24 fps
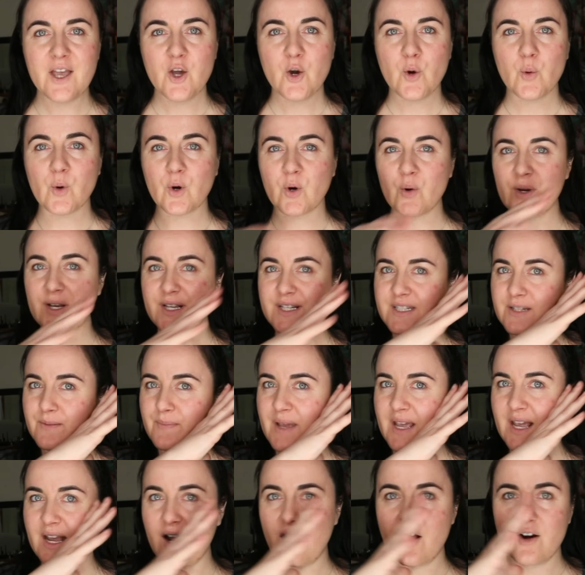We're going to
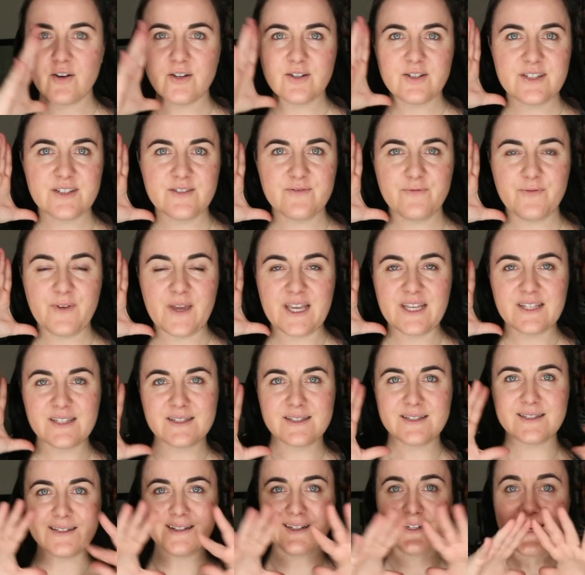make our
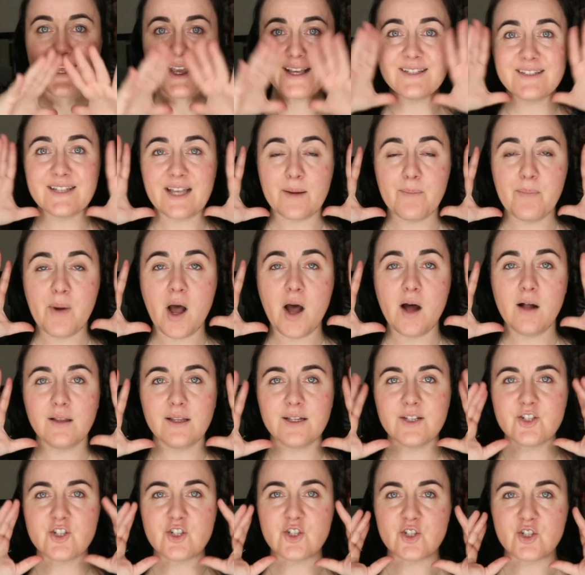face nice and
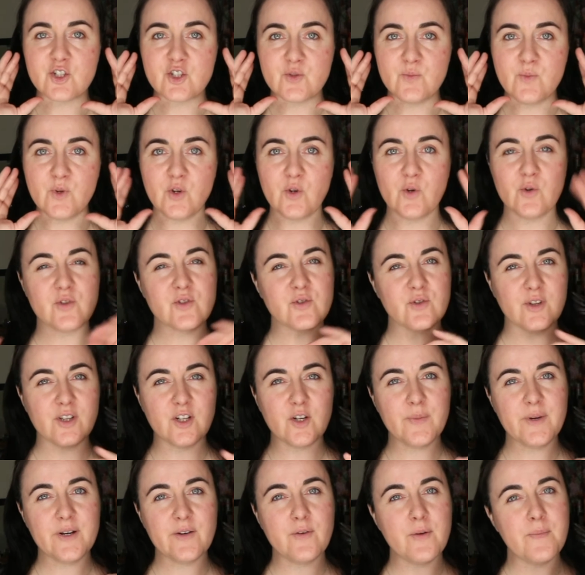polished, smooth, so a
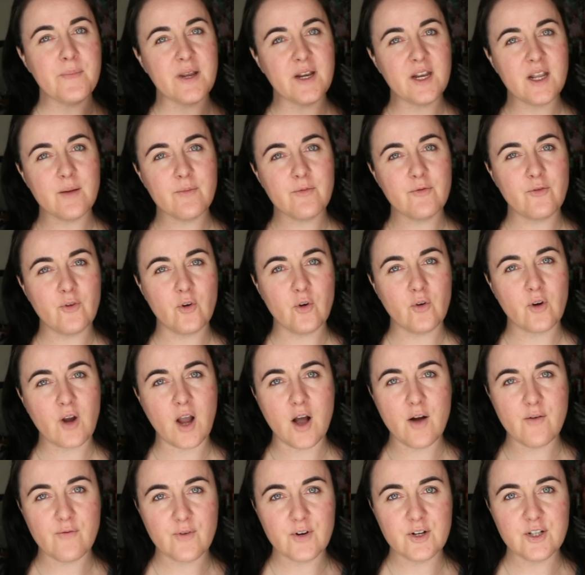little bit of a medium full
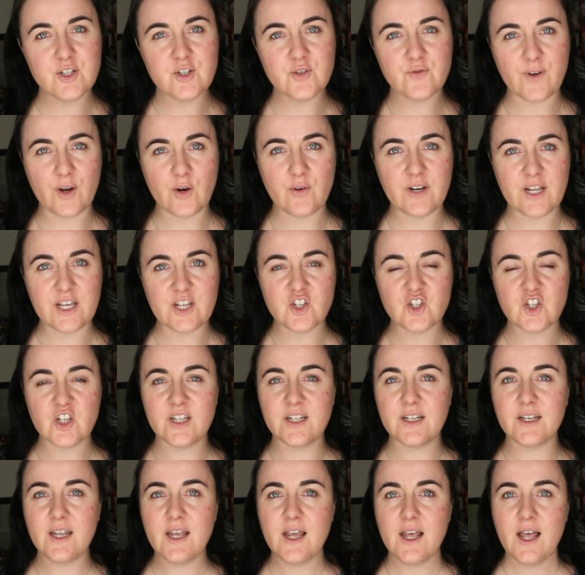coverage
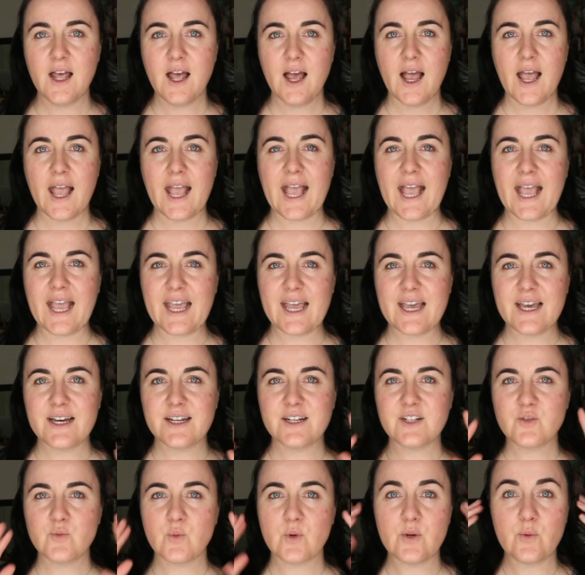foundation,
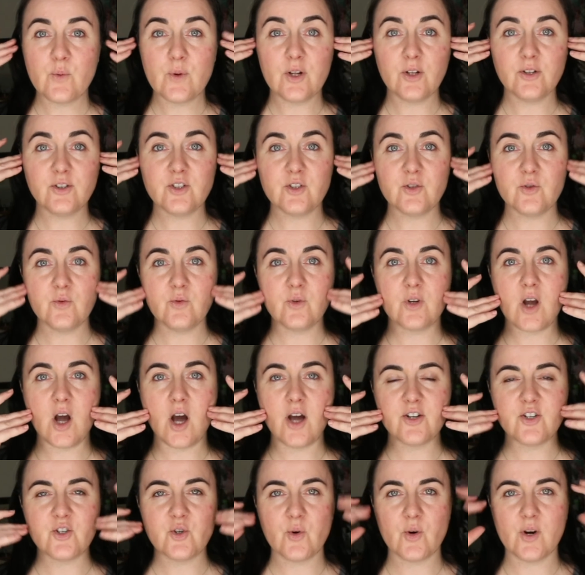and we will do
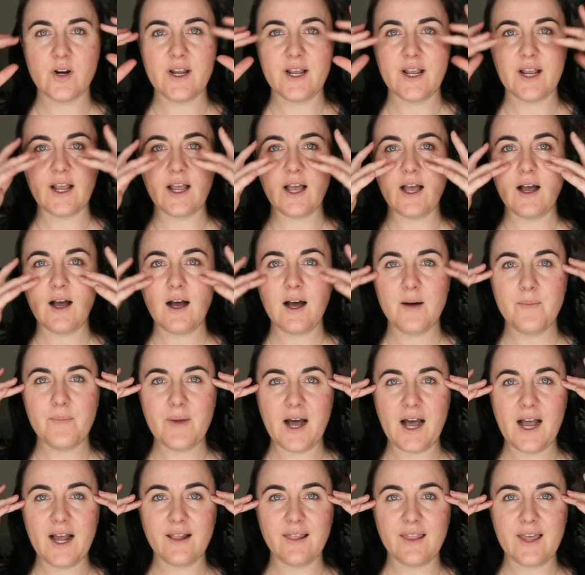contouring,
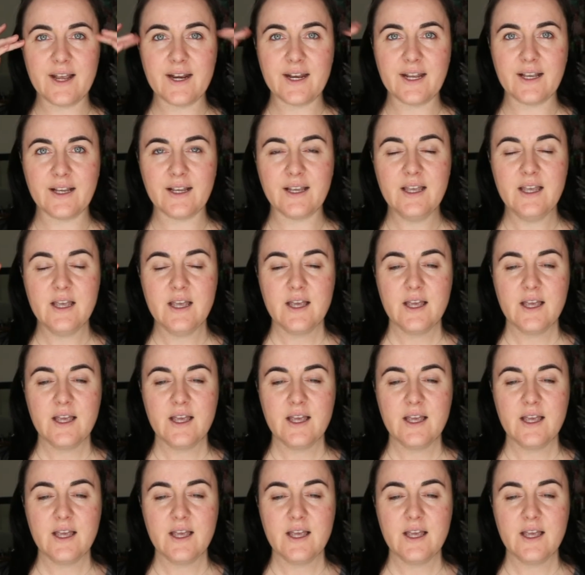highlighting.